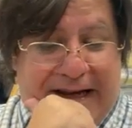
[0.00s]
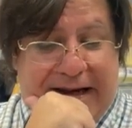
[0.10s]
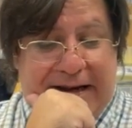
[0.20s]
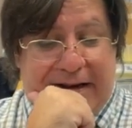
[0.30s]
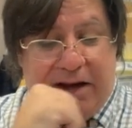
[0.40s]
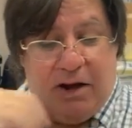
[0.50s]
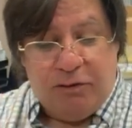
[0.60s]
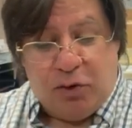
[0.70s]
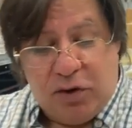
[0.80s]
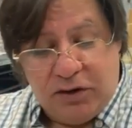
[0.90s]

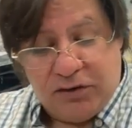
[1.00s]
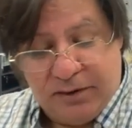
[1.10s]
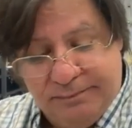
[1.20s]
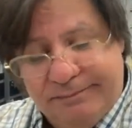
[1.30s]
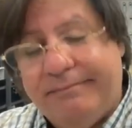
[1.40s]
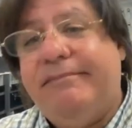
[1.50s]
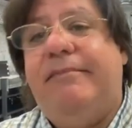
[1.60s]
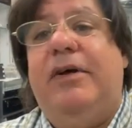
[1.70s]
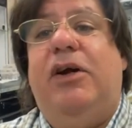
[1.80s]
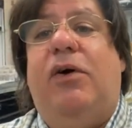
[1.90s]
Of course,
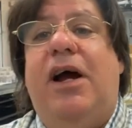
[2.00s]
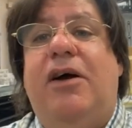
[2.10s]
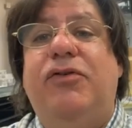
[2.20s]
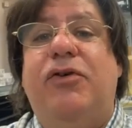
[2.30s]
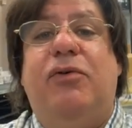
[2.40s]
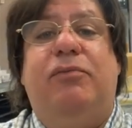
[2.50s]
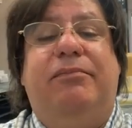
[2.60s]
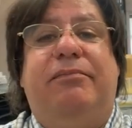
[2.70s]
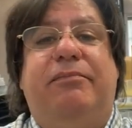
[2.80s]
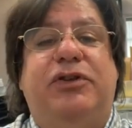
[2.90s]
you know, I also